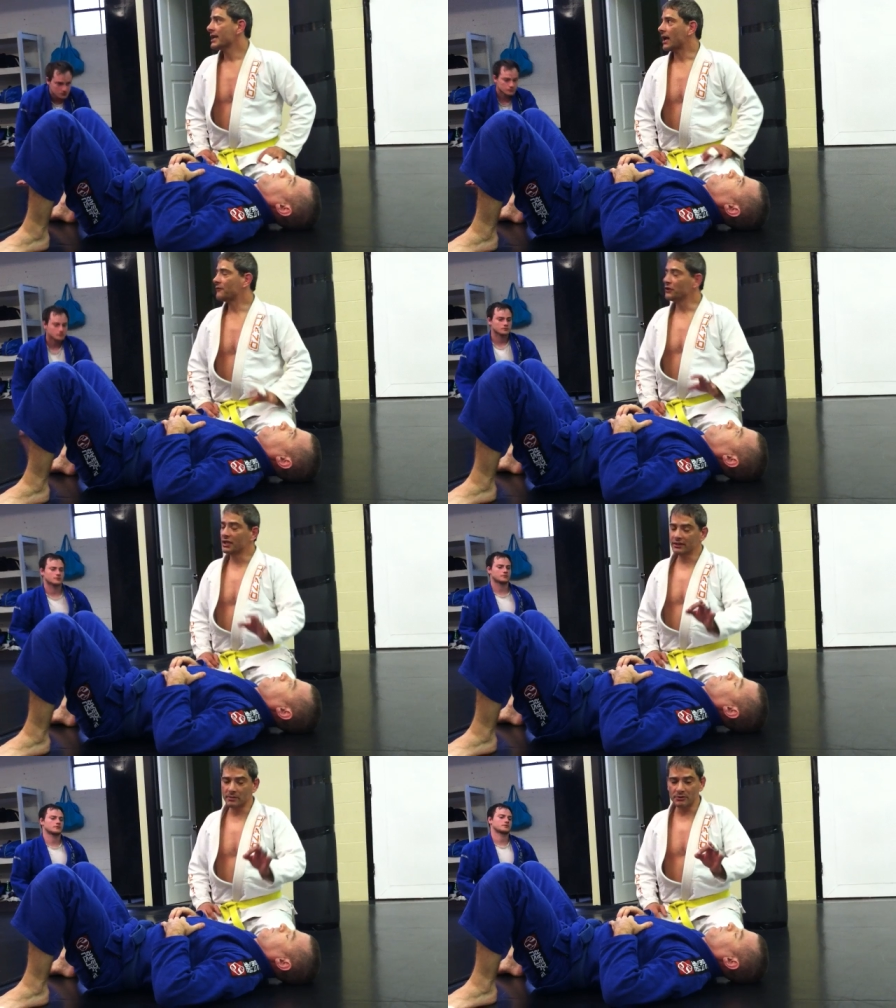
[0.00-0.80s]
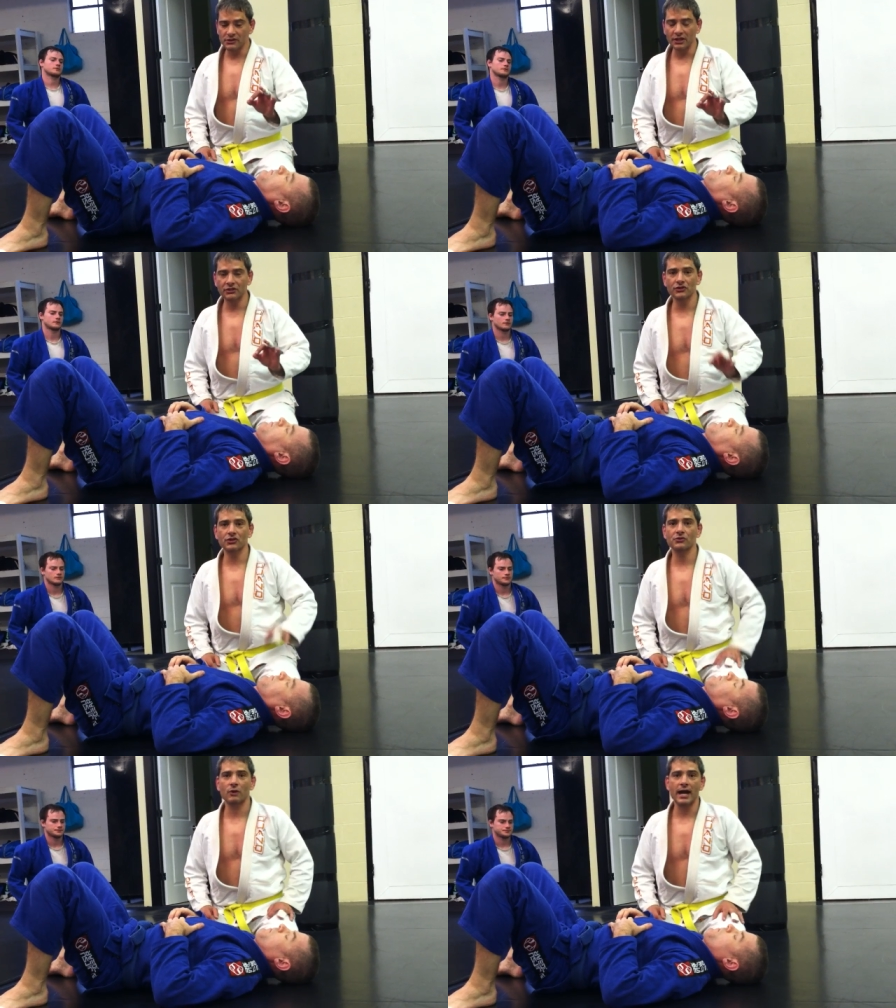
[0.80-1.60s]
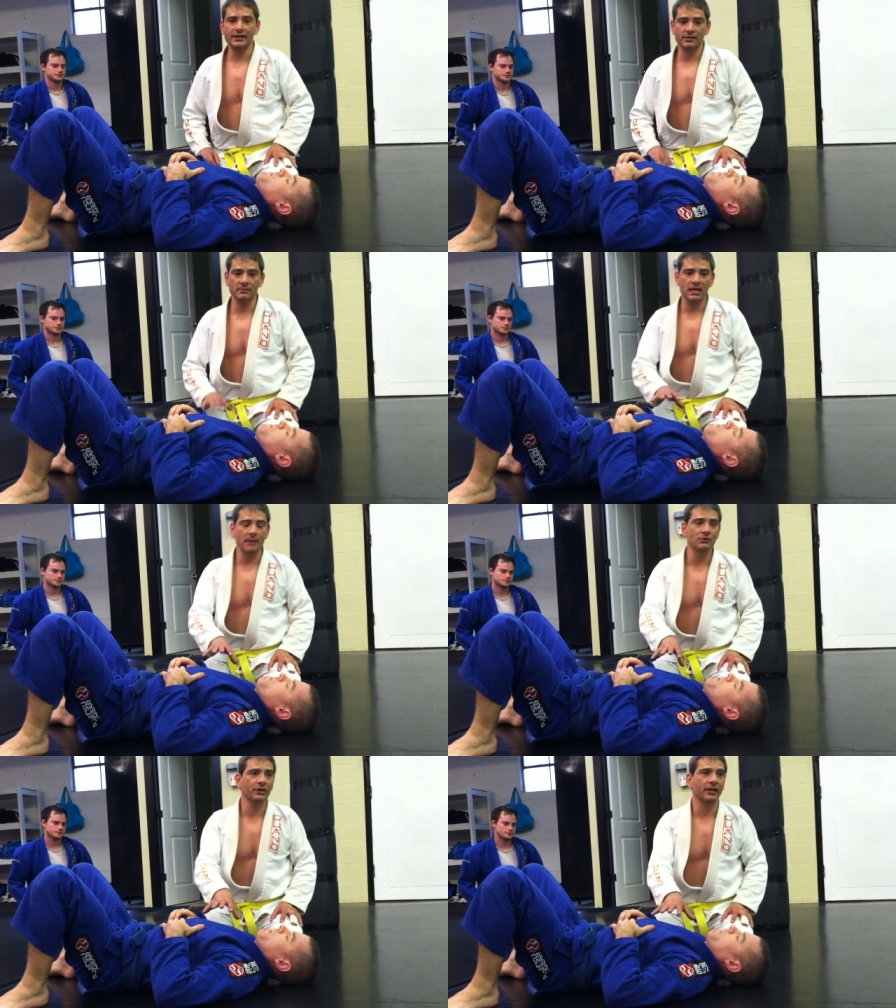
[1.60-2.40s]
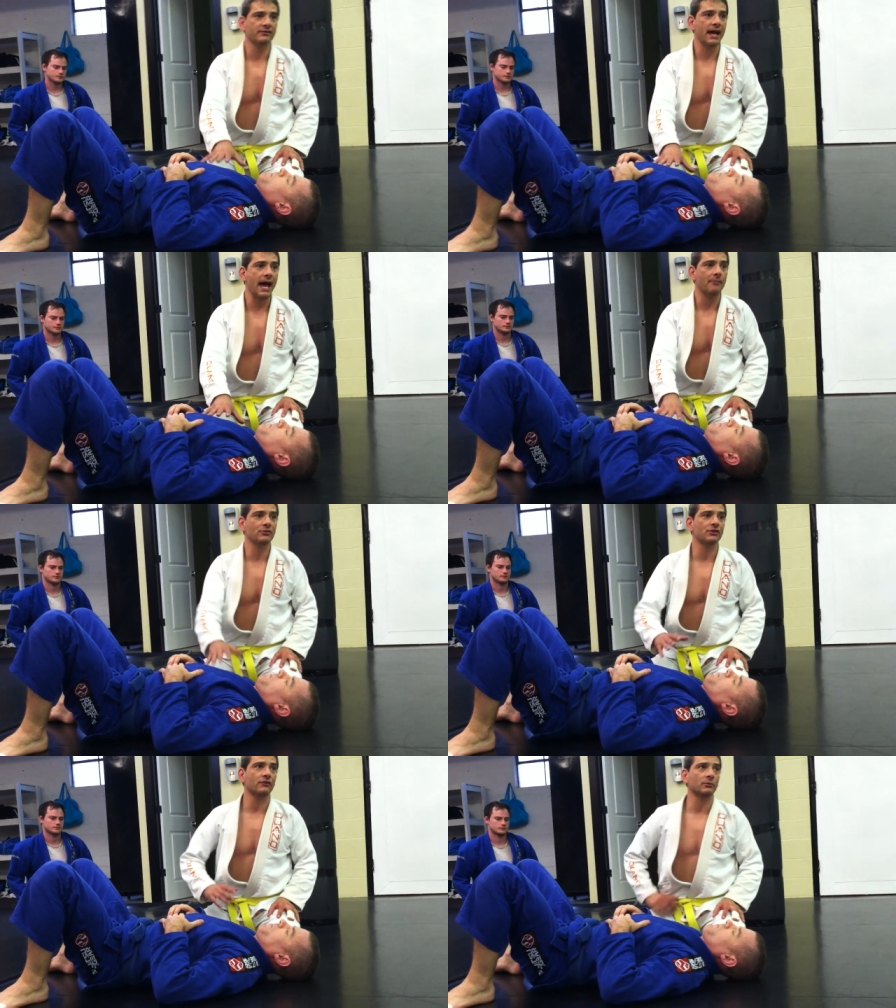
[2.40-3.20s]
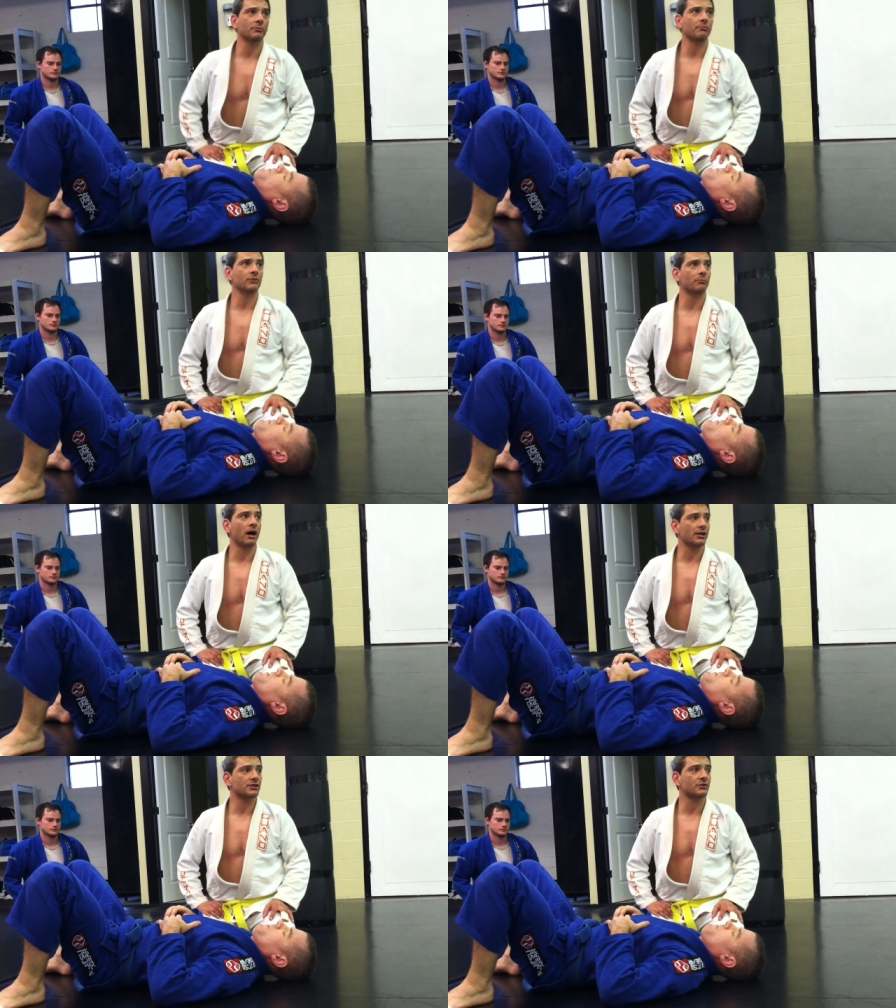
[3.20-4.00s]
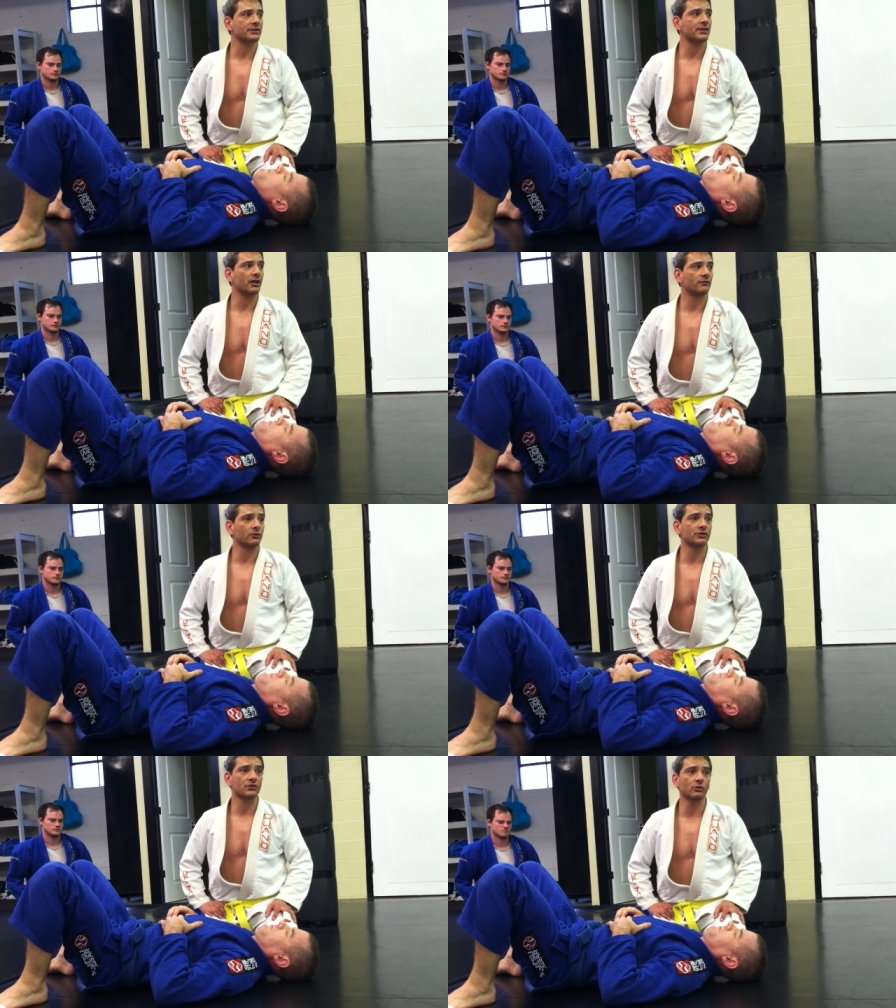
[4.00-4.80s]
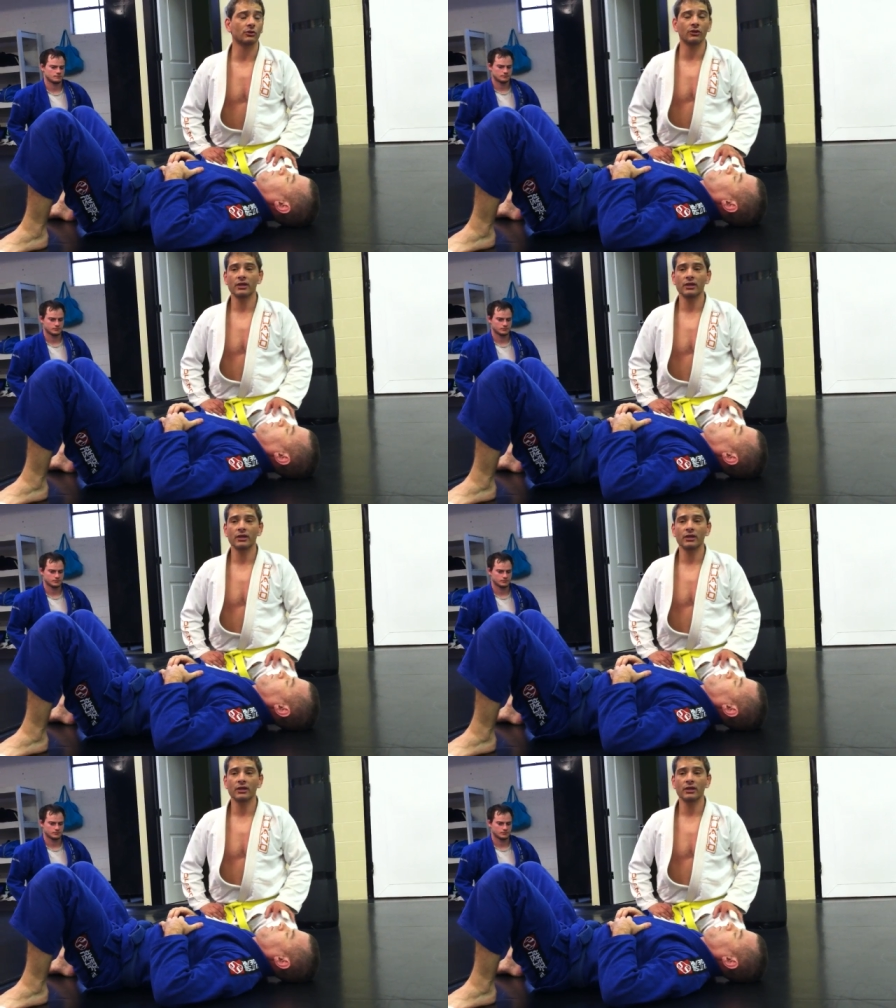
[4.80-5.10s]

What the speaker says: If you get the position just right, sometimes you'll get a tap just from the posture itself, which is cool.